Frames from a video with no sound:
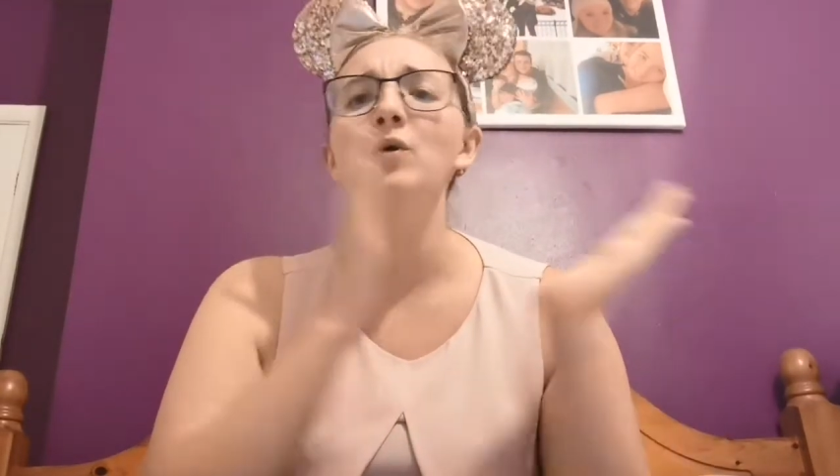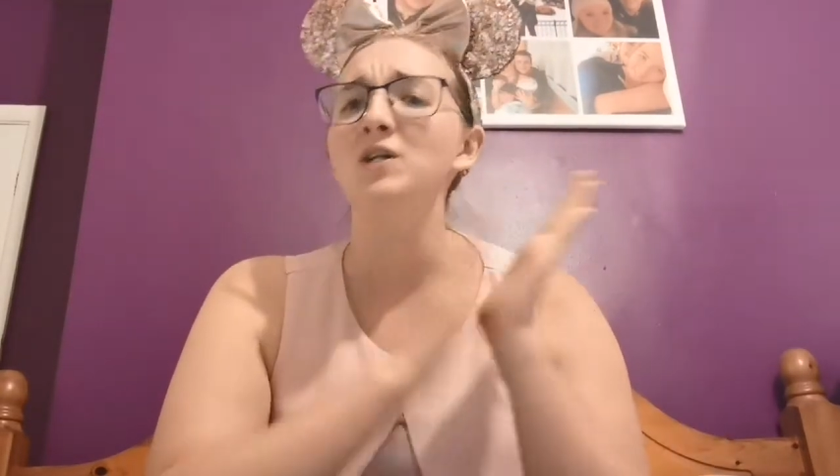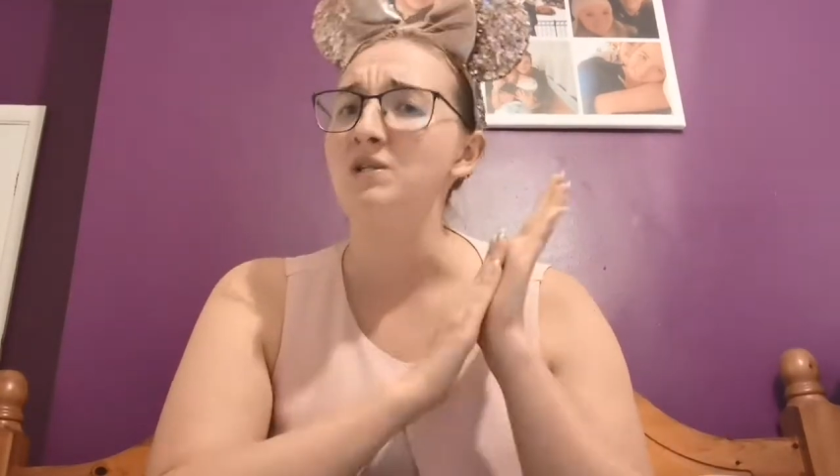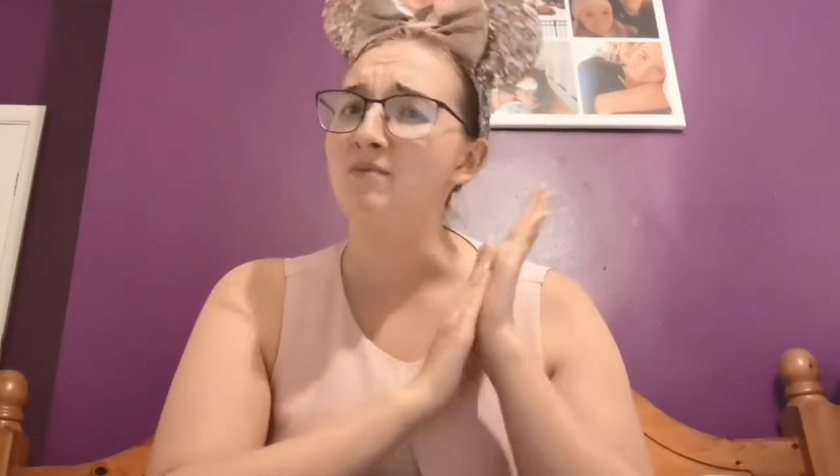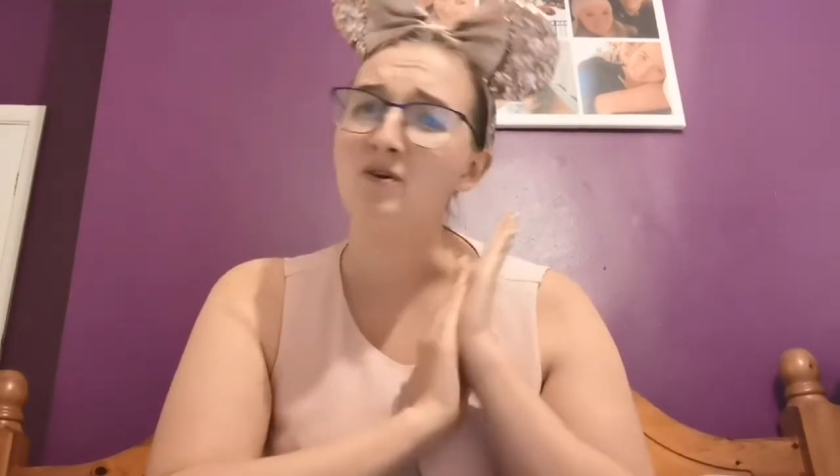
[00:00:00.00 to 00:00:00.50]

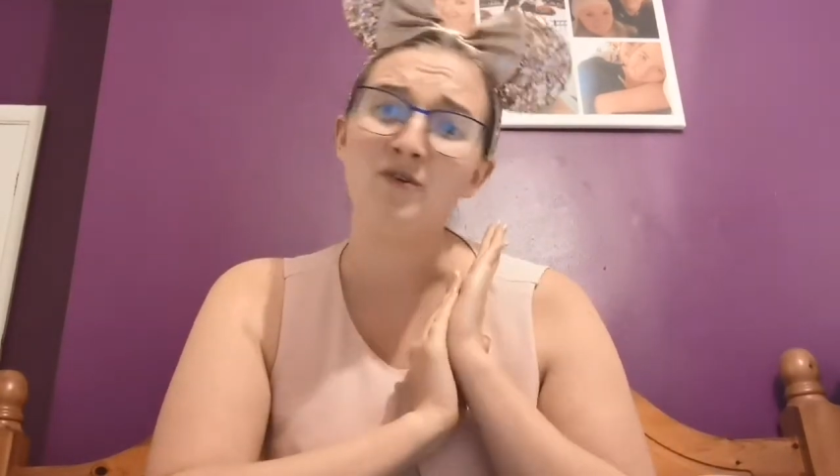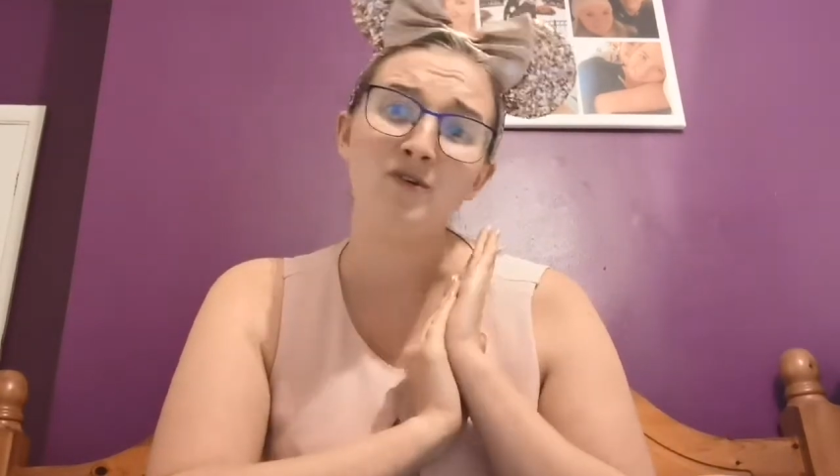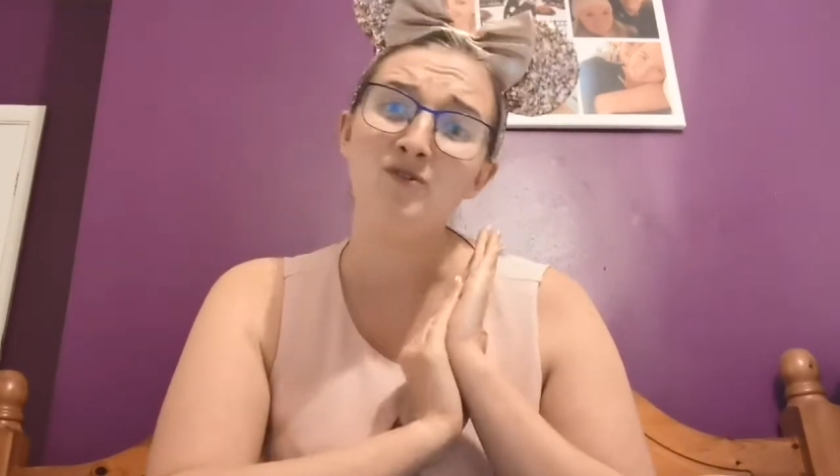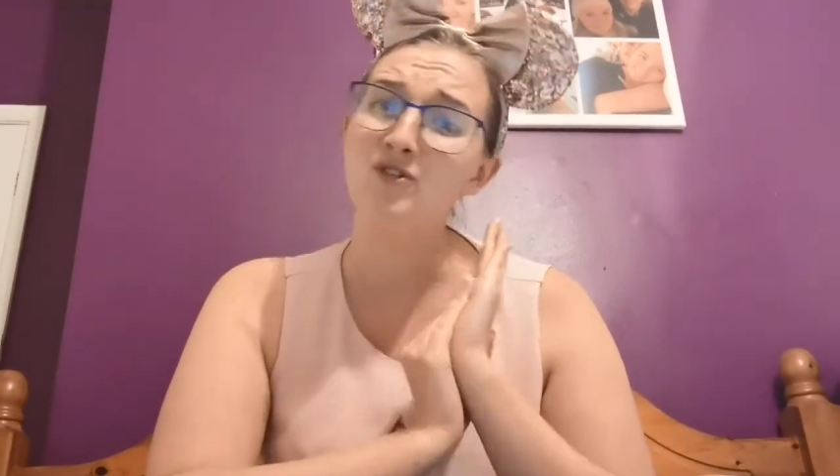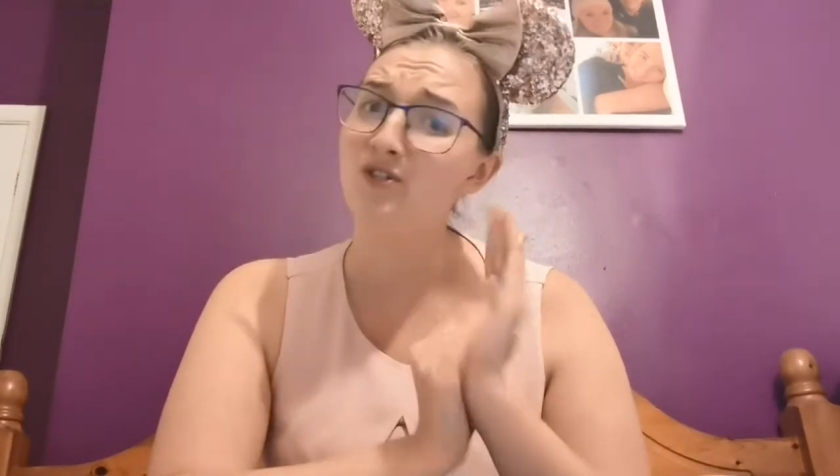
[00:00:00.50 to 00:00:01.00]

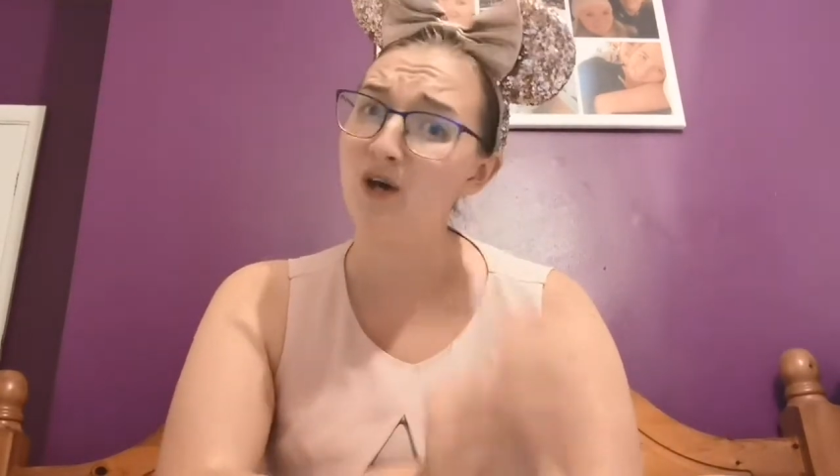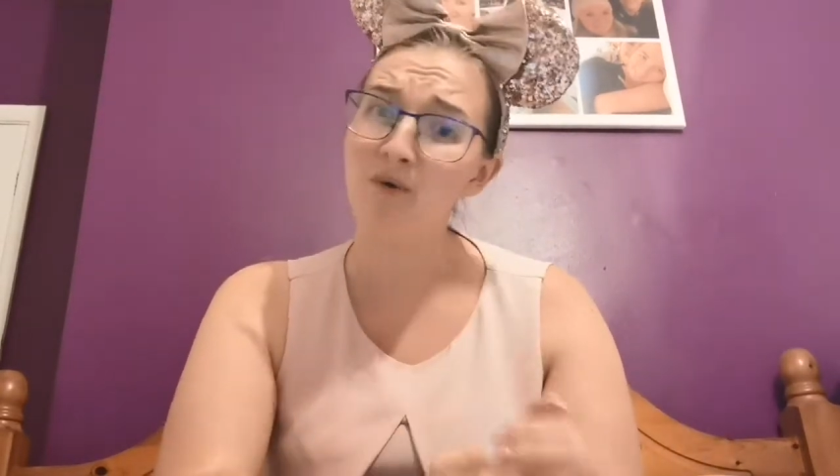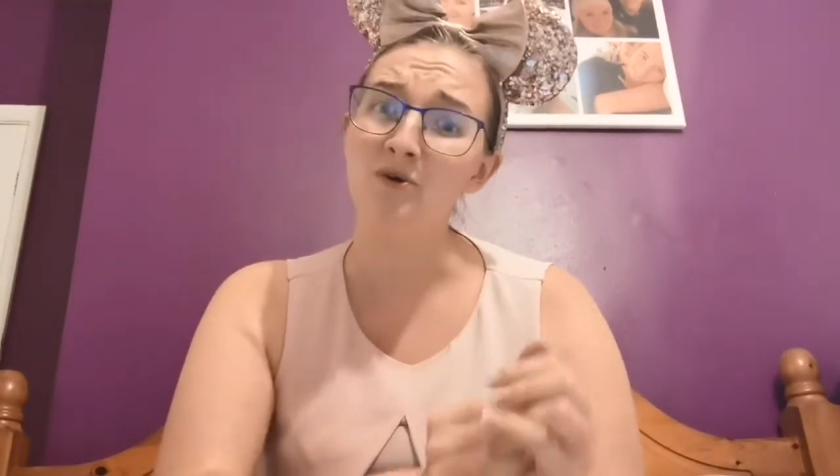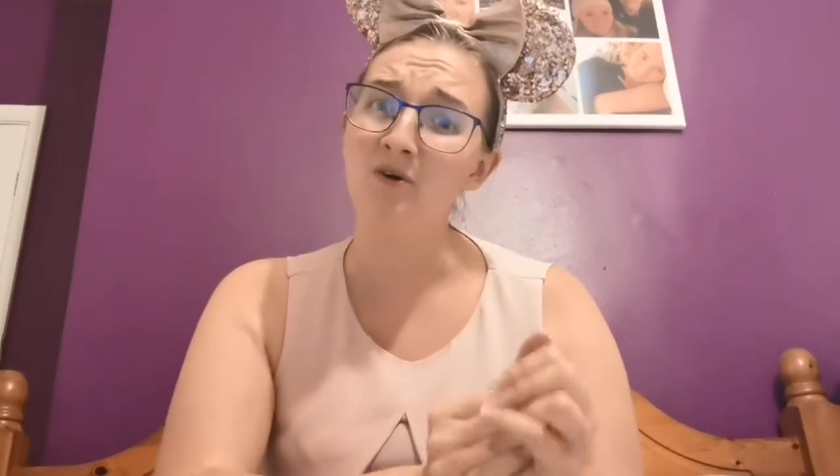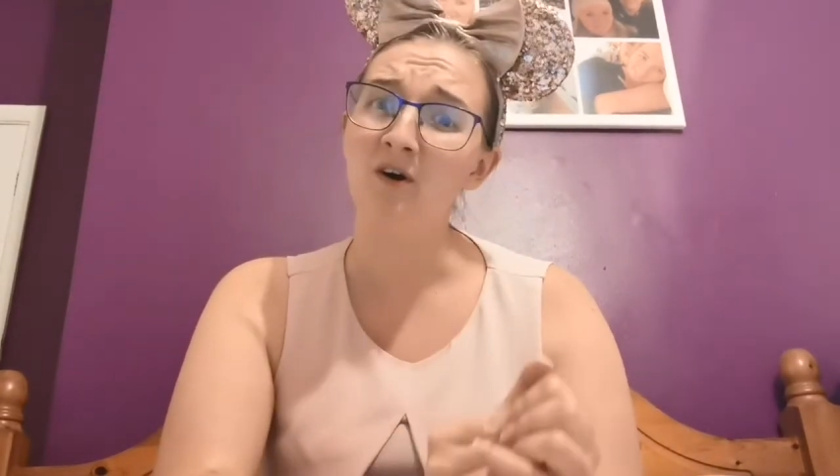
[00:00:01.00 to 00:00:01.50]
Quasimodo's
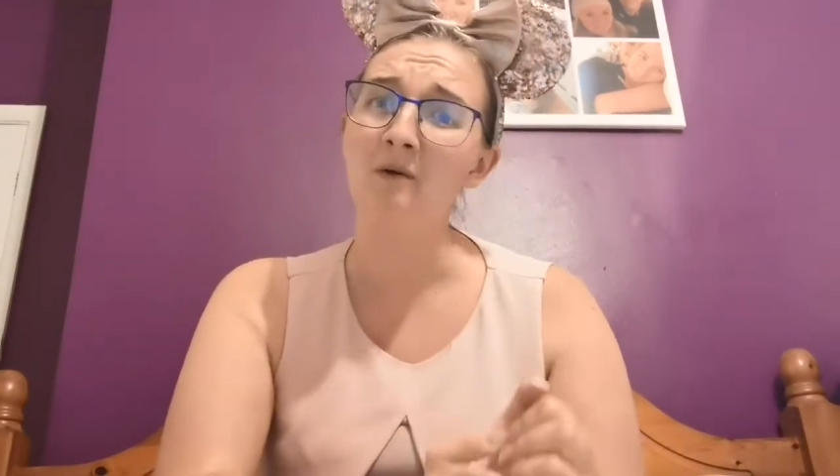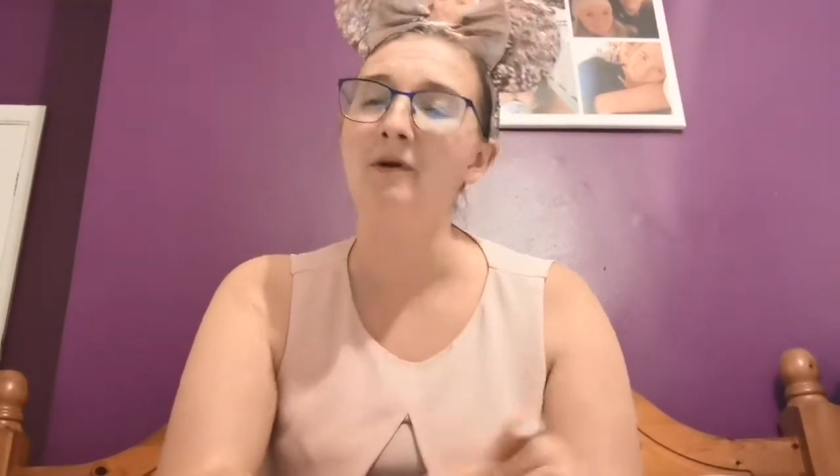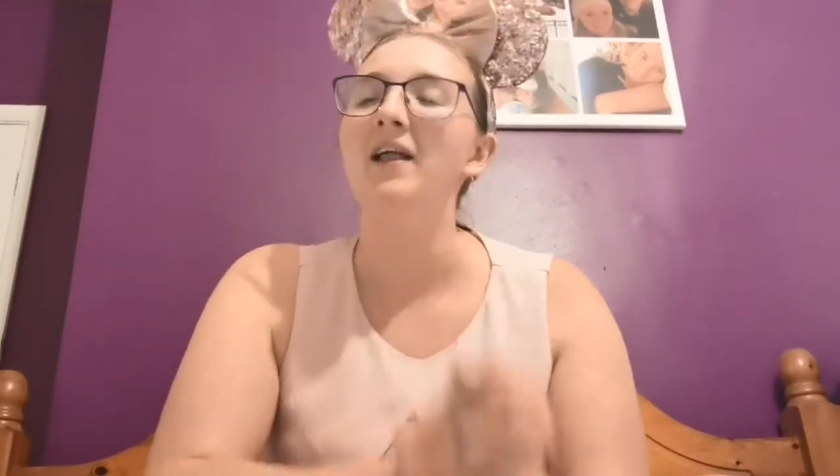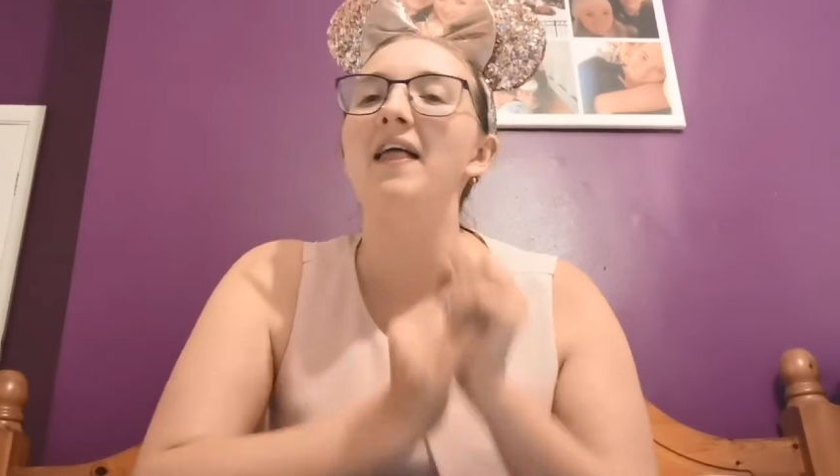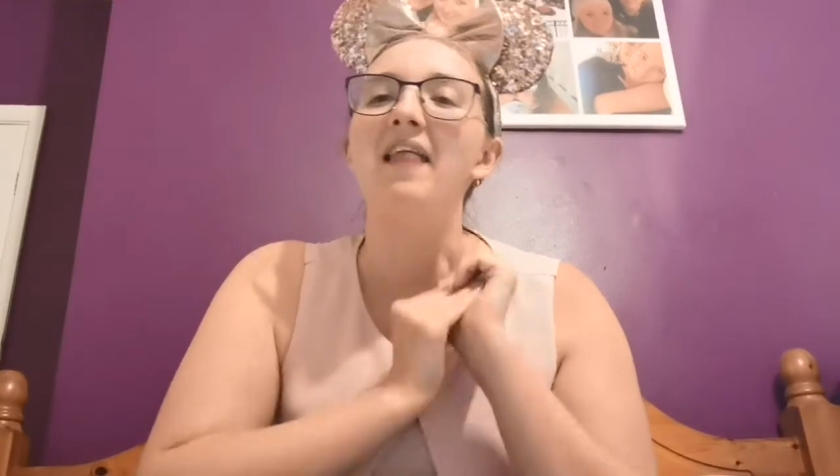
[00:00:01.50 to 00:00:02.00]
so adorable,